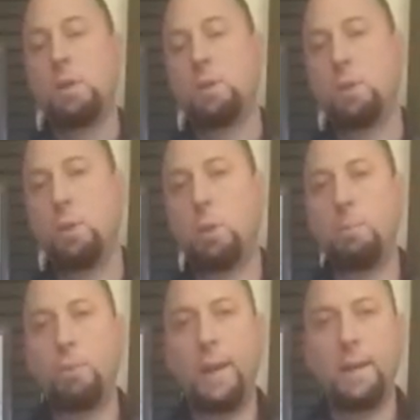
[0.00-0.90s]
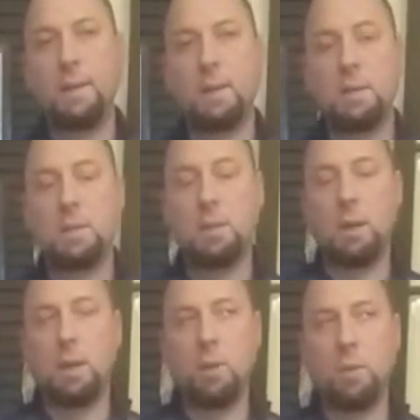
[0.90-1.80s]
so you can practice
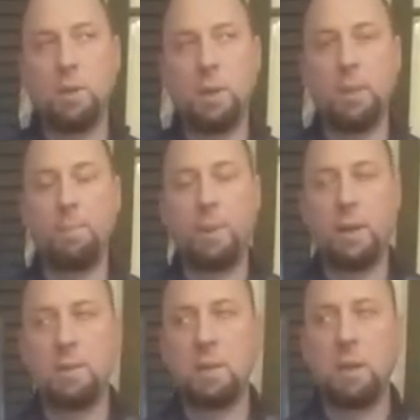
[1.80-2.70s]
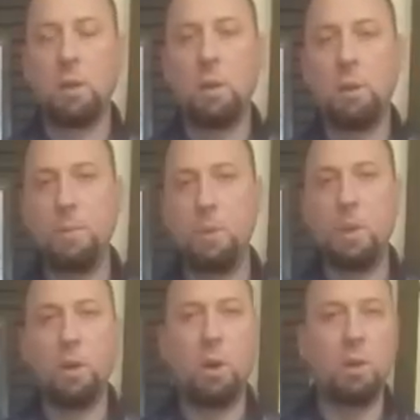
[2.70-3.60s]
when you're practicing at home. You
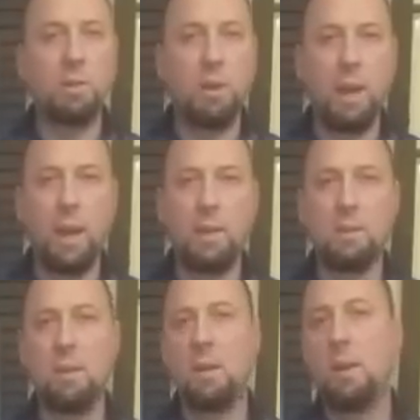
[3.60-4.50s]
can alternate